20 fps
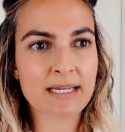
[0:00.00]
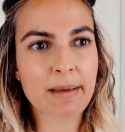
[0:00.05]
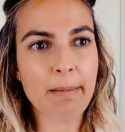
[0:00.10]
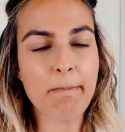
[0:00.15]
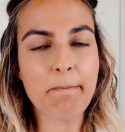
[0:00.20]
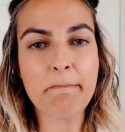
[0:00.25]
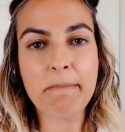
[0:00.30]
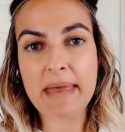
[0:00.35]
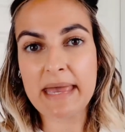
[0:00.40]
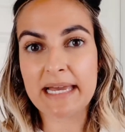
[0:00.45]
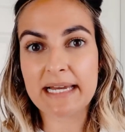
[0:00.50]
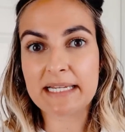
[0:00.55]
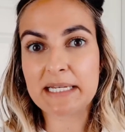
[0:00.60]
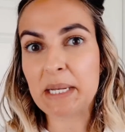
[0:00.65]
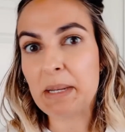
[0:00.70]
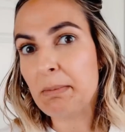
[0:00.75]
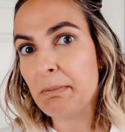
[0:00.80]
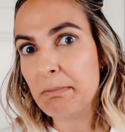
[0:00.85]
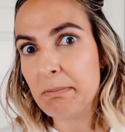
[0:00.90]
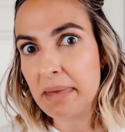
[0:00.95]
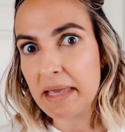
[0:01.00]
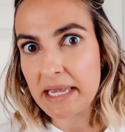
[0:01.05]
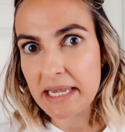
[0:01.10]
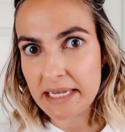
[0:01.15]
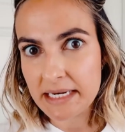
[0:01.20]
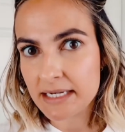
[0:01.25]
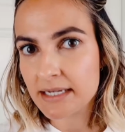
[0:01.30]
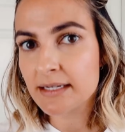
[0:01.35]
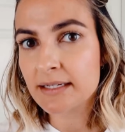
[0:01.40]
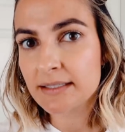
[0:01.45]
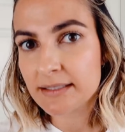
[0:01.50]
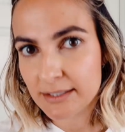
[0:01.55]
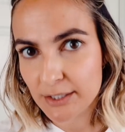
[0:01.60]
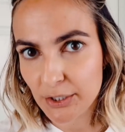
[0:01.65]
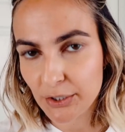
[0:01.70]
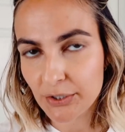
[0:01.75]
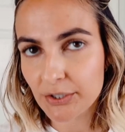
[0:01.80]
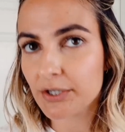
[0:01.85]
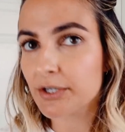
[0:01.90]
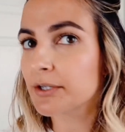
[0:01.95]
man-made
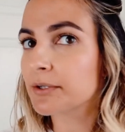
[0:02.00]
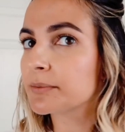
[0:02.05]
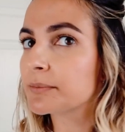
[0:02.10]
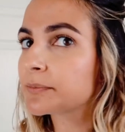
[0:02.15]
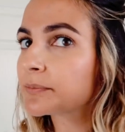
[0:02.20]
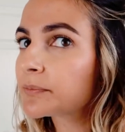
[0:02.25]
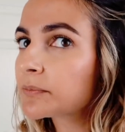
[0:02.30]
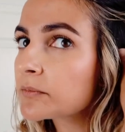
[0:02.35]
curl.